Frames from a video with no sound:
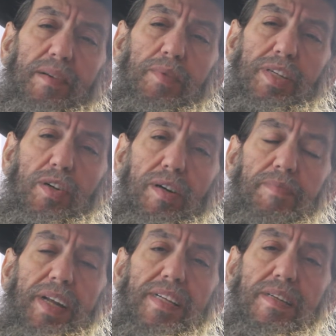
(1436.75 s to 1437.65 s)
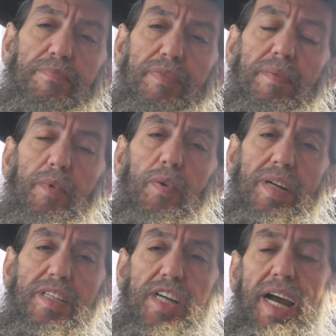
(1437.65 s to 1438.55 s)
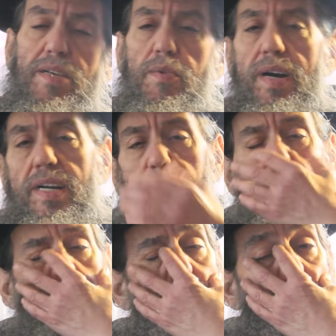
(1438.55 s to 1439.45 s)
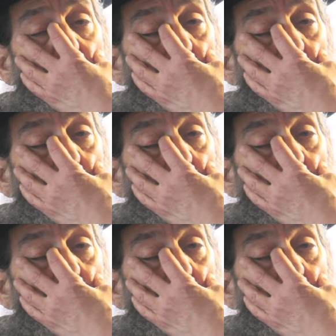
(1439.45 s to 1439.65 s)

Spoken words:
was heard by the Supreme Court in January, and of course you had the